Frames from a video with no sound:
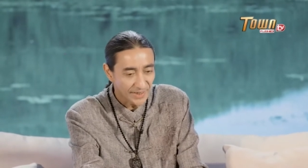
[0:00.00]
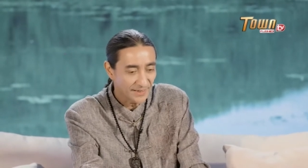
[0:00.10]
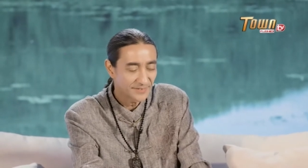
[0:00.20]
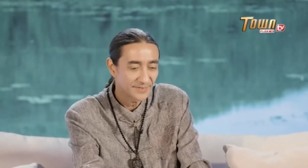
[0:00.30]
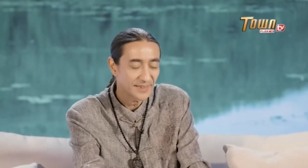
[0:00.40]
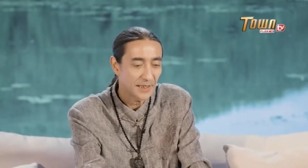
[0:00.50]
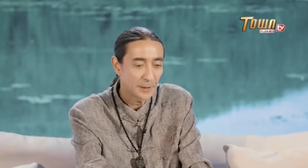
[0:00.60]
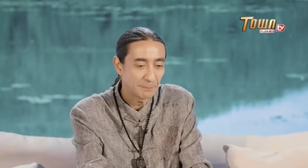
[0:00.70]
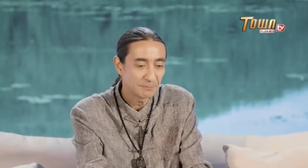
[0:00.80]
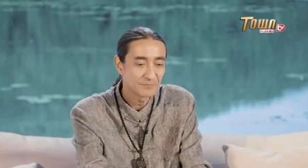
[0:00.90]
Yes
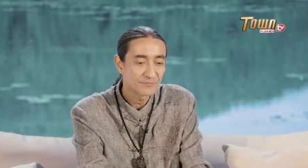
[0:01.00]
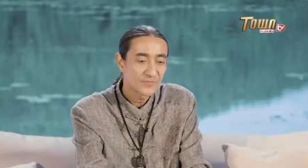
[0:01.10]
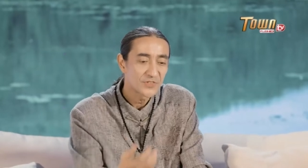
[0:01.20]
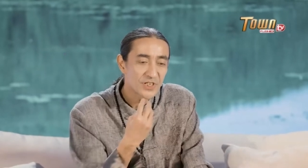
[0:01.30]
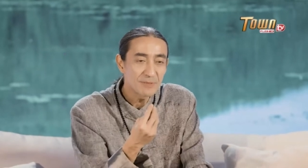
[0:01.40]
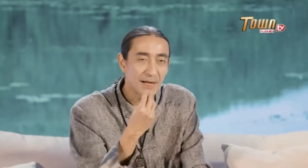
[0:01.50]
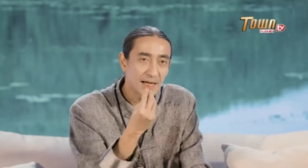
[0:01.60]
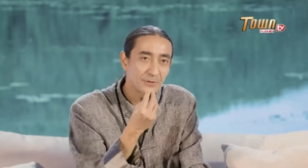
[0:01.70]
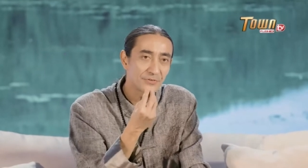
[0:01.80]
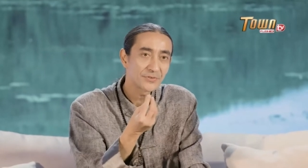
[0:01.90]
chi
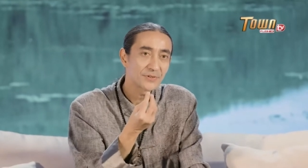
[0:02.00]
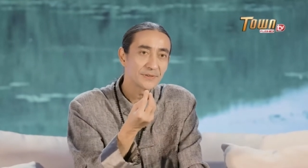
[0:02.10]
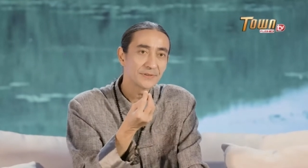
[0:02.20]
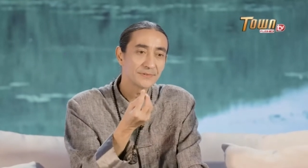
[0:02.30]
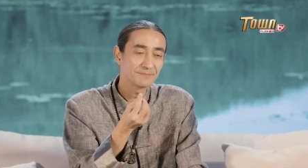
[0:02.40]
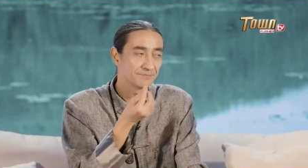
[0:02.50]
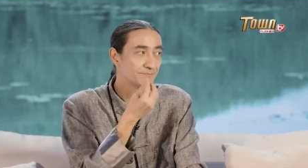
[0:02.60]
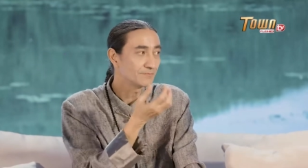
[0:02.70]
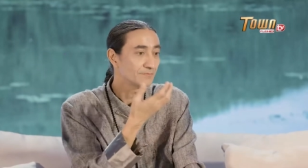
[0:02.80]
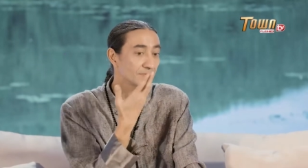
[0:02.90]
mouth
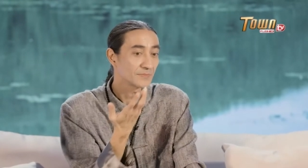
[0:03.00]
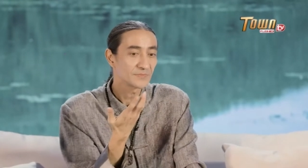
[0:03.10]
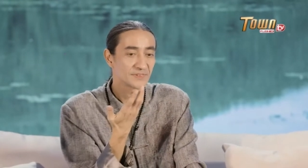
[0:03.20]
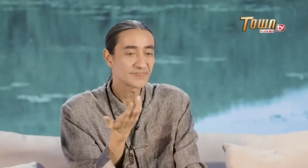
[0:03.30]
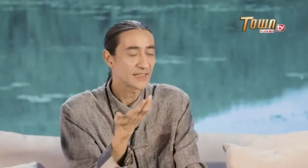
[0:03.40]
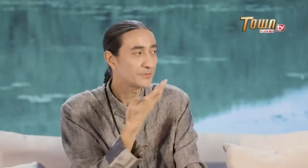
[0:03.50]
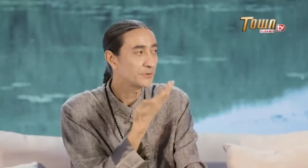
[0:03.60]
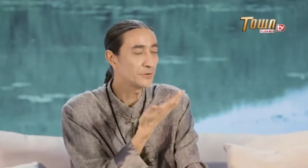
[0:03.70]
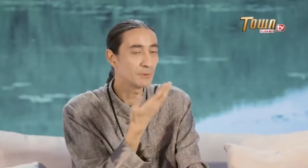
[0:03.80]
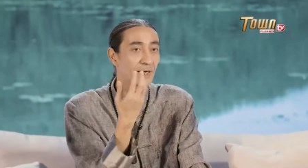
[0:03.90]
tells
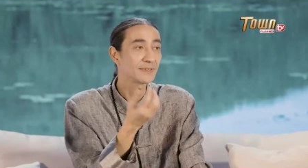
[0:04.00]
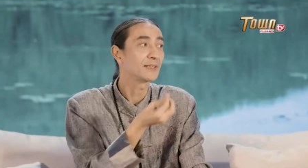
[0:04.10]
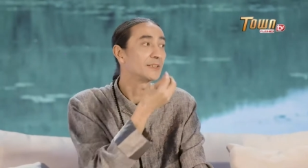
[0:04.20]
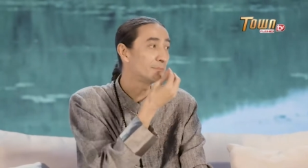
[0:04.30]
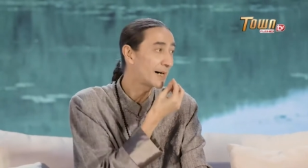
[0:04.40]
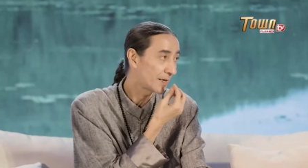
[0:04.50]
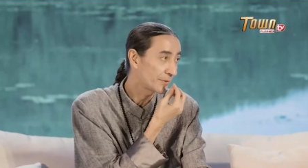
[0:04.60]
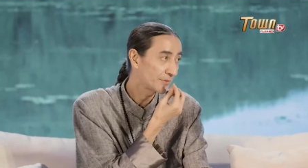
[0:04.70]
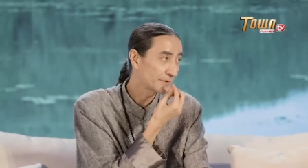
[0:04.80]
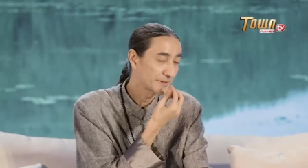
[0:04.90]
you about the
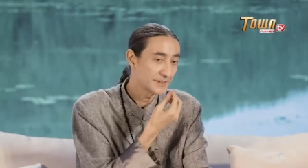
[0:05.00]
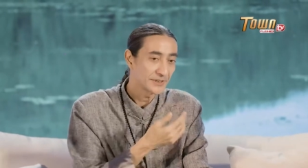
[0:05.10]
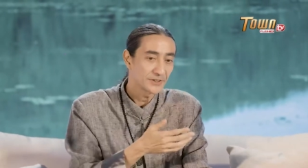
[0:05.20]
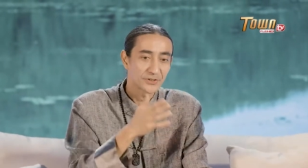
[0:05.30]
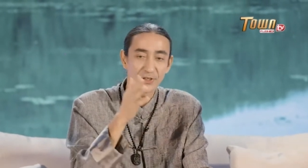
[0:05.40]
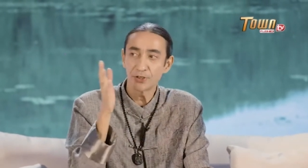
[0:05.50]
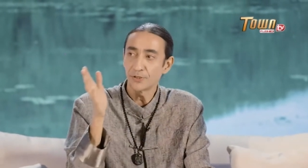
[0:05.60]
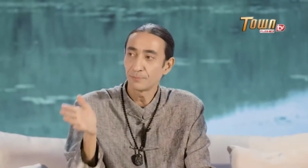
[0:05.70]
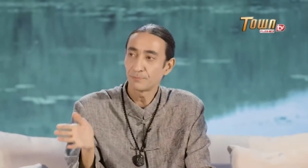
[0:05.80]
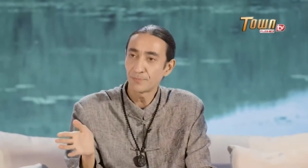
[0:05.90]
mouth a
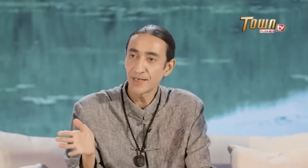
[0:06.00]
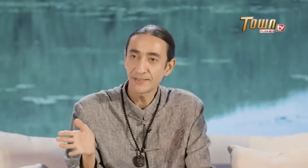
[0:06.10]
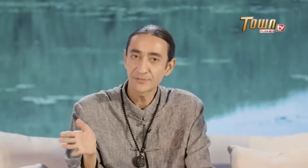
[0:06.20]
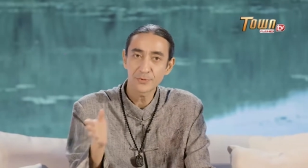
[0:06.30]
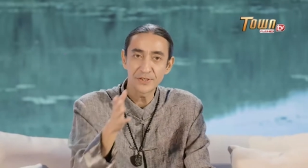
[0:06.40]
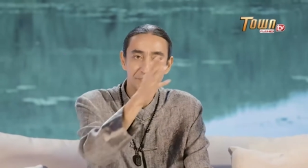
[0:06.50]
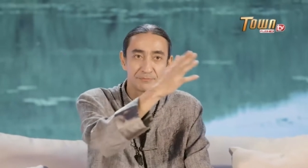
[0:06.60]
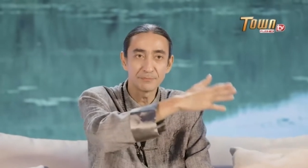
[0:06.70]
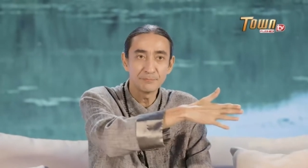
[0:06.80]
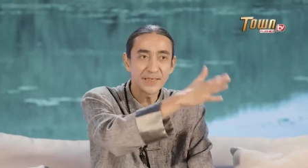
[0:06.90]
place with
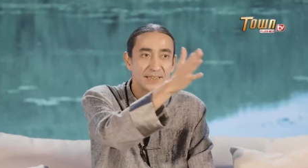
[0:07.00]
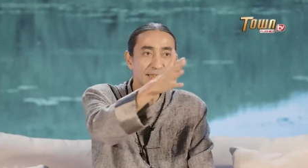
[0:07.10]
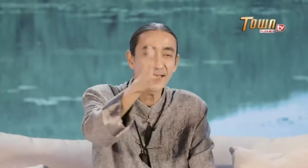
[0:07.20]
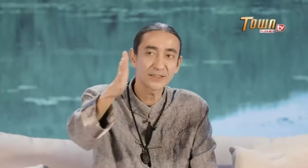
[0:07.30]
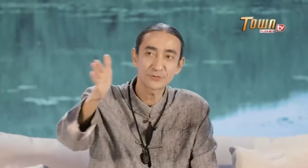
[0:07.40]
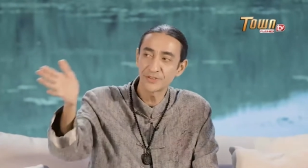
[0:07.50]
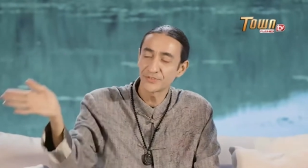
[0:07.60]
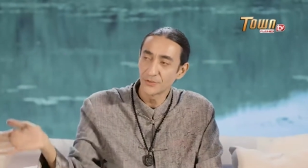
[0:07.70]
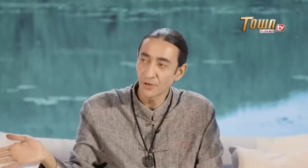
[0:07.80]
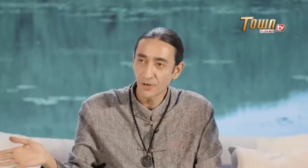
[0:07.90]
many entrance
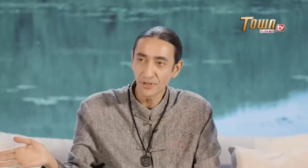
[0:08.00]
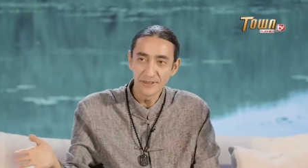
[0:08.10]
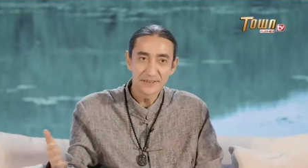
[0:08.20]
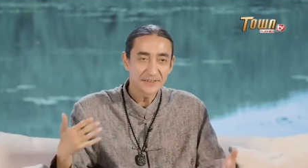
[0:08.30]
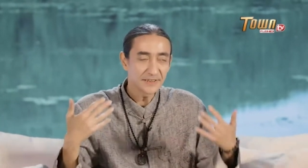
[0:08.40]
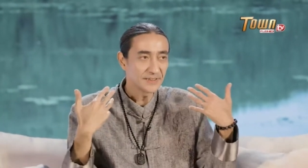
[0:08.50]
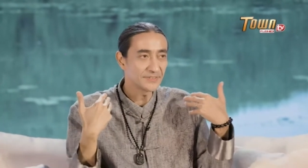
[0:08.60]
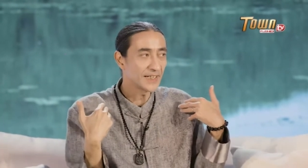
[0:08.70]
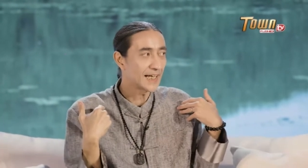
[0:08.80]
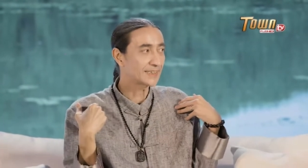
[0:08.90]
door is
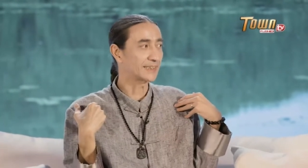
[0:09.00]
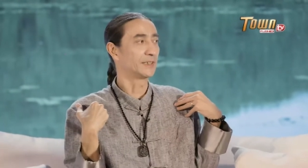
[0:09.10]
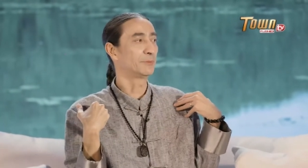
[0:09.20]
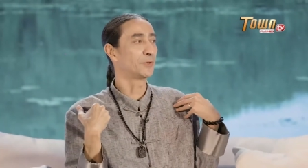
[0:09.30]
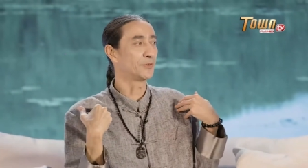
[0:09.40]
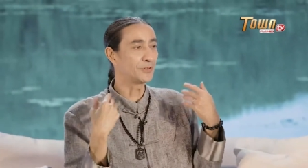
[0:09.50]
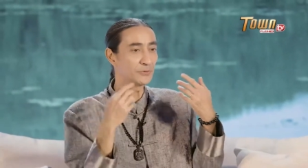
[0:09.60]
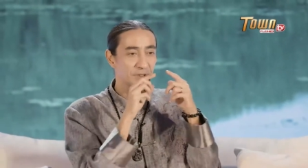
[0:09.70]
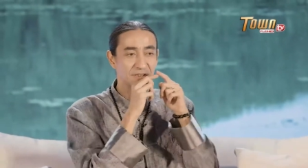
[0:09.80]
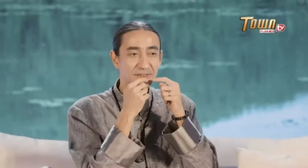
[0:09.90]
like a person
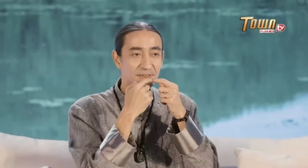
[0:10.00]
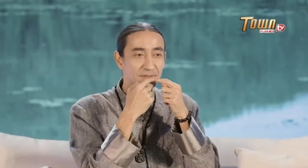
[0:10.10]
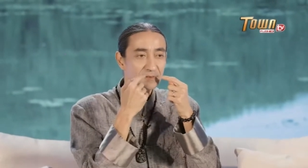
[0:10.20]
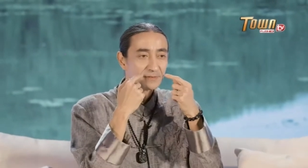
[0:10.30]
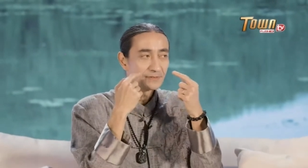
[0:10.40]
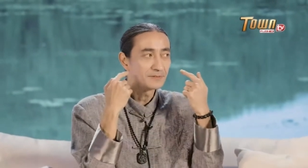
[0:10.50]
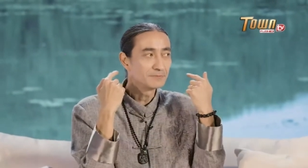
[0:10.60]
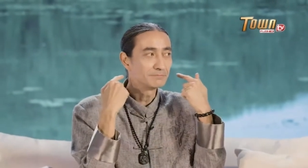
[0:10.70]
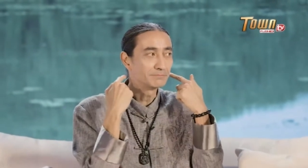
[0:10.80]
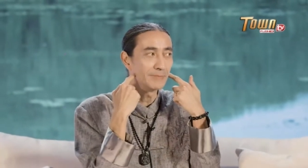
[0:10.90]

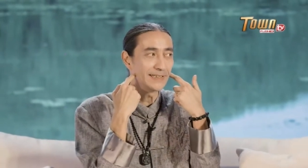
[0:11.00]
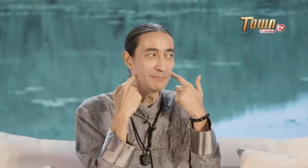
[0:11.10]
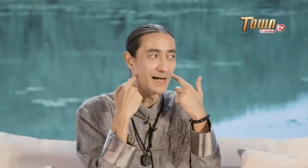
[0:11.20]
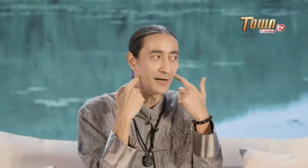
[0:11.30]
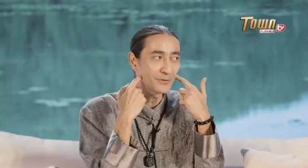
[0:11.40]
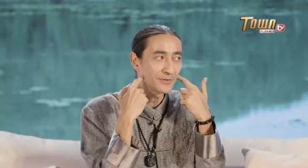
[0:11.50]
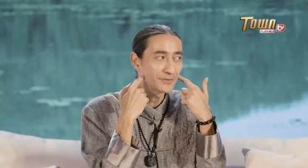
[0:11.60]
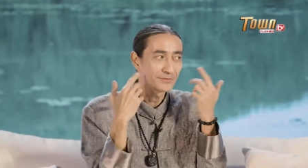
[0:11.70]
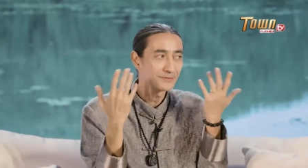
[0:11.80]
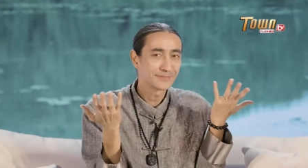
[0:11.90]
withmany mouths
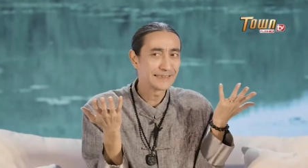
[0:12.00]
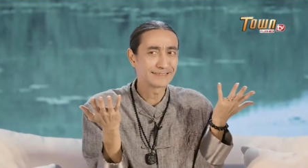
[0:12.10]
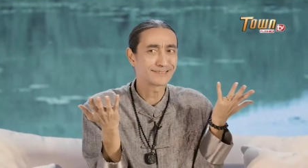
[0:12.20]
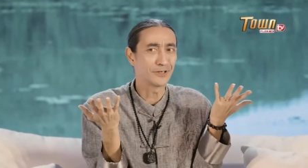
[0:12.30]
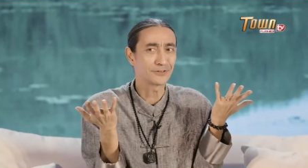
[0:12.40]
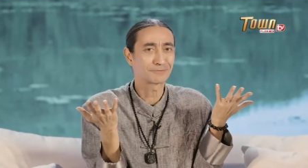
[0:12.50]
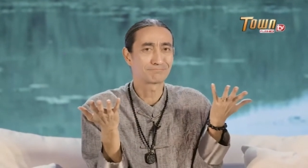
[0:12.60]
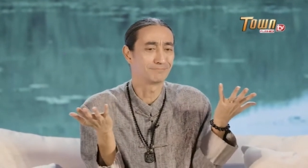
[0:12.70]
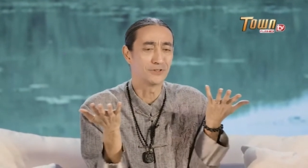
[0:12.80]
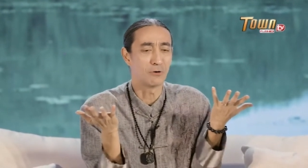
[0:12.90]
it's not
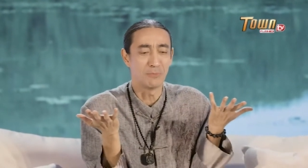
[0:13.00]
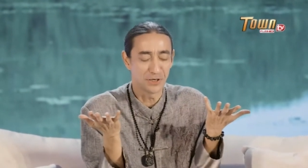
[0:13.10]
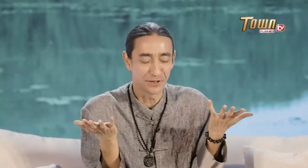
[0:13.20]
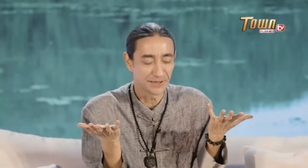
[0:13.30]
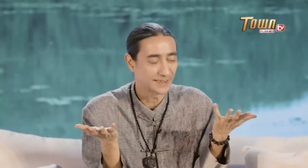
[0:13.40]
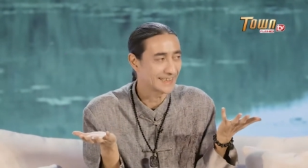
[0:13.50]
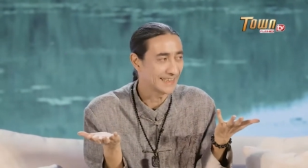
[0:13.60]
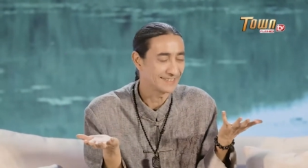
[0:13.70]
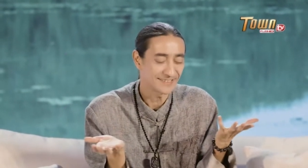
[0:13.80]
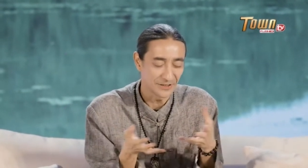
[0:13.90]
normal
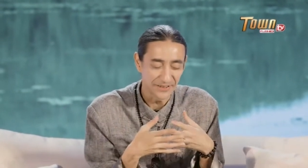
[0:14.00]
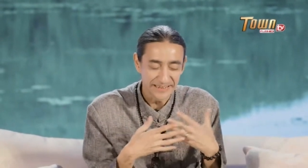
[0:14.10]
okay so